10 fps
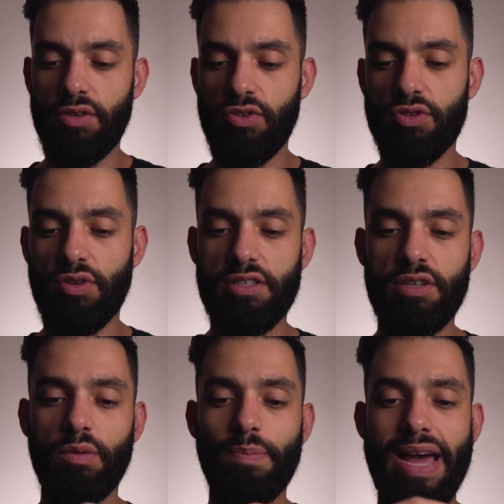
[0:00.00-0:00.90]
Just gonna
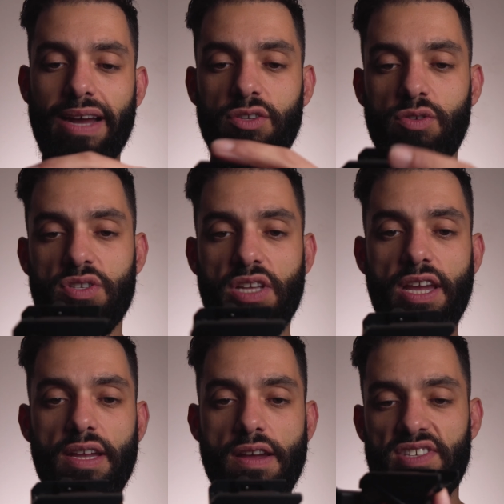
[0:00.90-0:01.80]
tilt back to
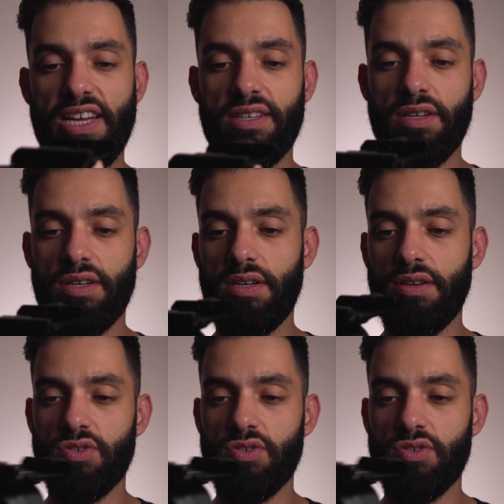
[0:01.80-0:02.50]
stay centered,